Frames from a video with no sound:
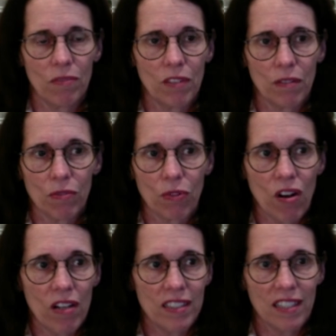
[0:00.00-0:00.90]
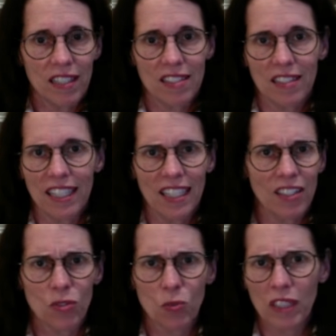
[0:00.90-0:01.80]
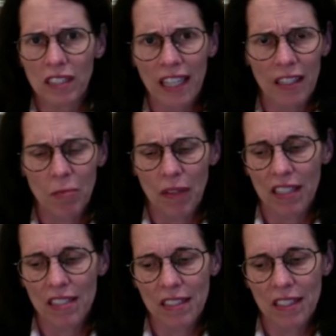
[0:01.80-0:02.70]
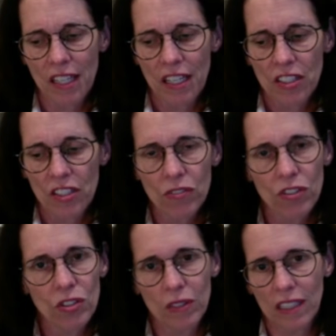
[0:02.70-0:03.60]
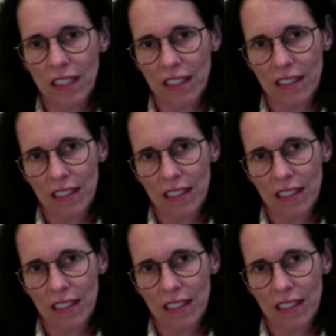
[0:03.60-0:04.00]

the wrong test and they get these weird antibodies and don't do it yet.